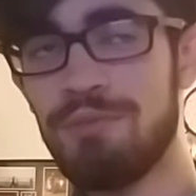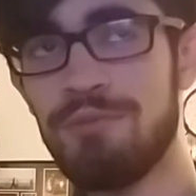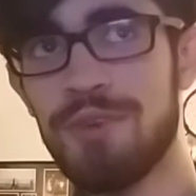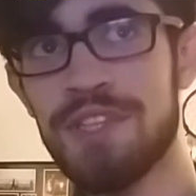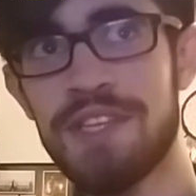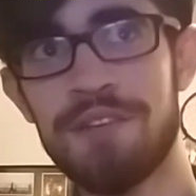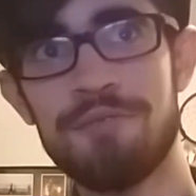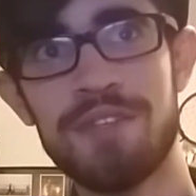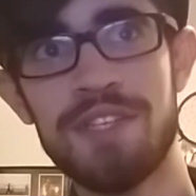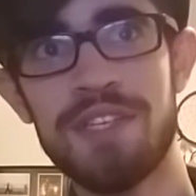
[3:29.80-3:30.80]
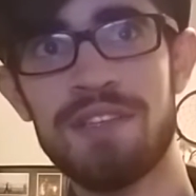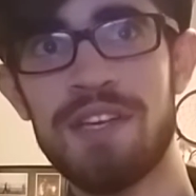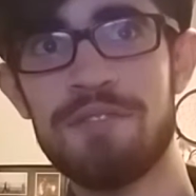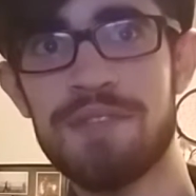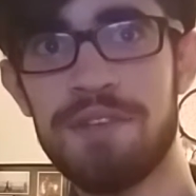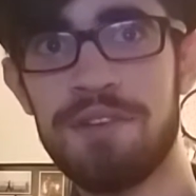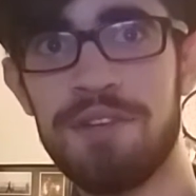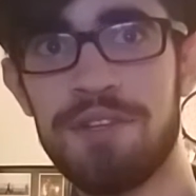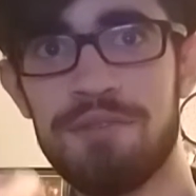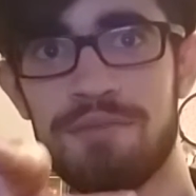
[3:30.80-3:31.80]
what that really allows you to
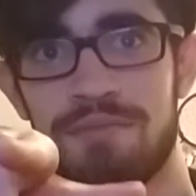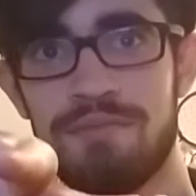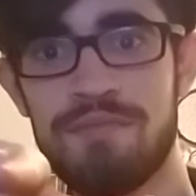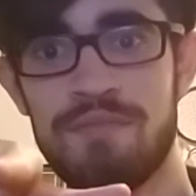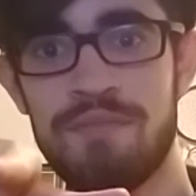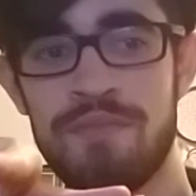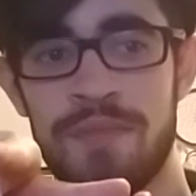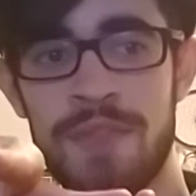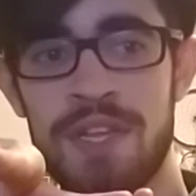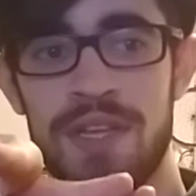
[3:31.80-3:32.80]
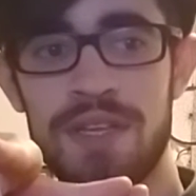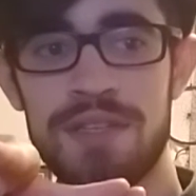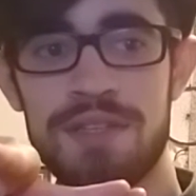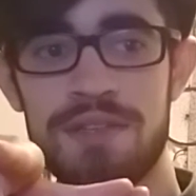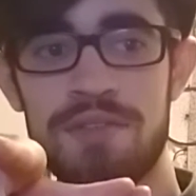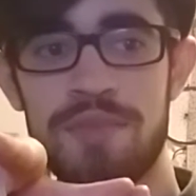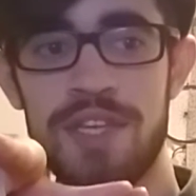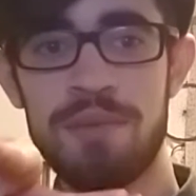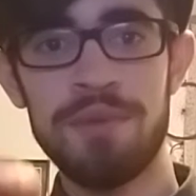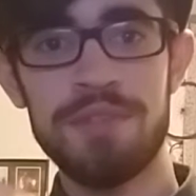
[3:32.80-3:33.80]
do is to be
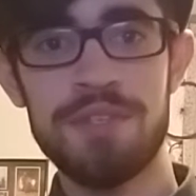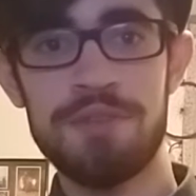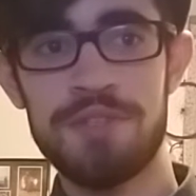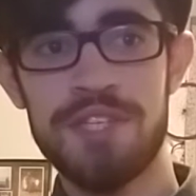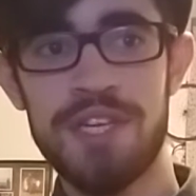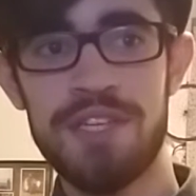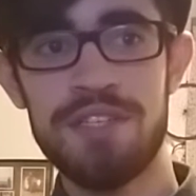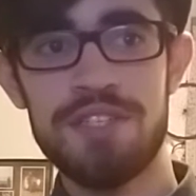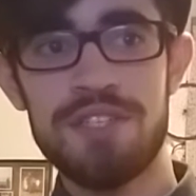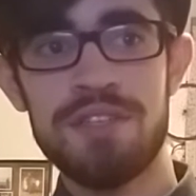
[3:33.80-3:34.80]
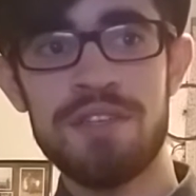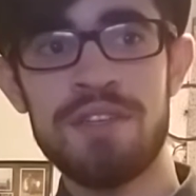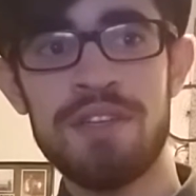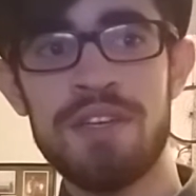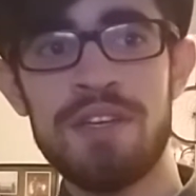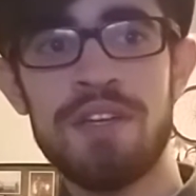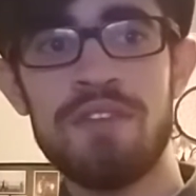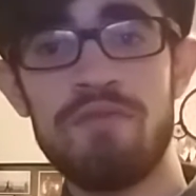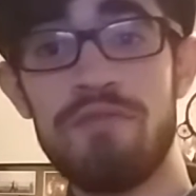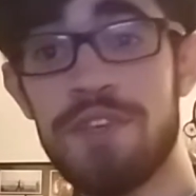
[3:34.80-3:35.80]
able to change
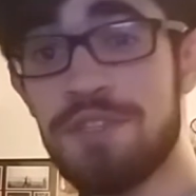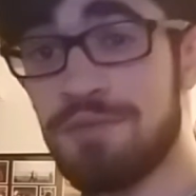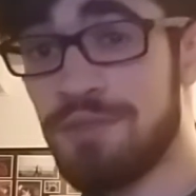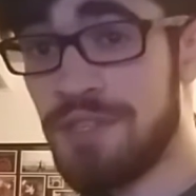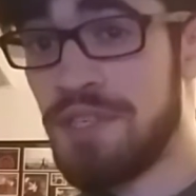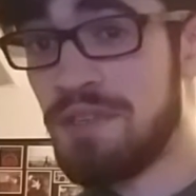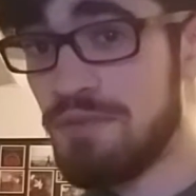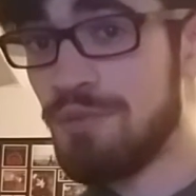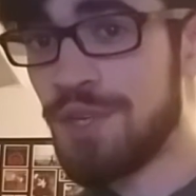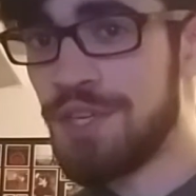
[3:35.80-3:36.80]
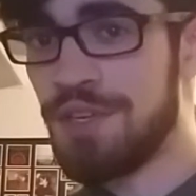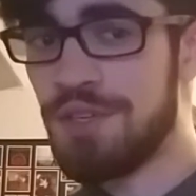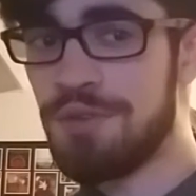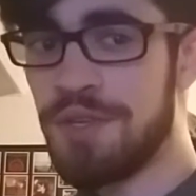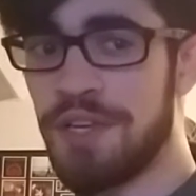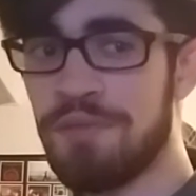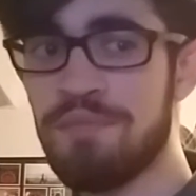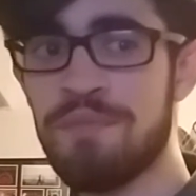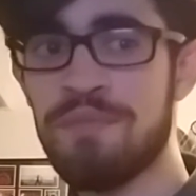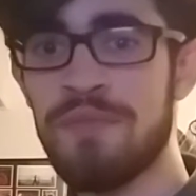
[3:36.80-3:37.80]
visually what you're doing
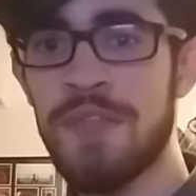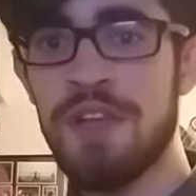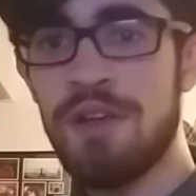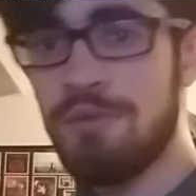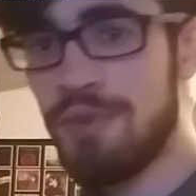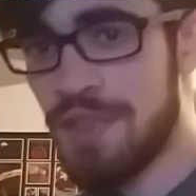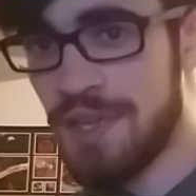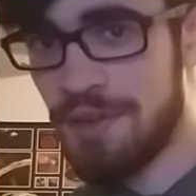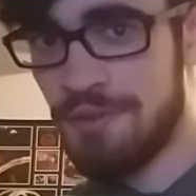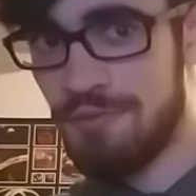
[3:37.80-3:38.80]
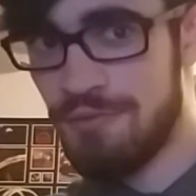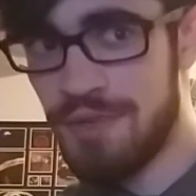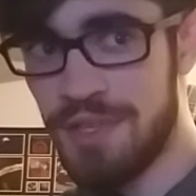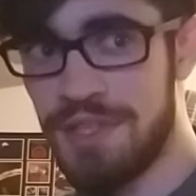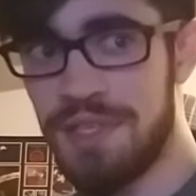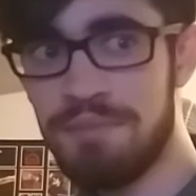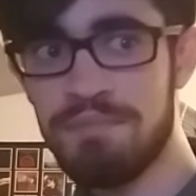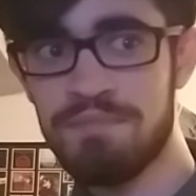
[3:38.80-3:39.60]
without really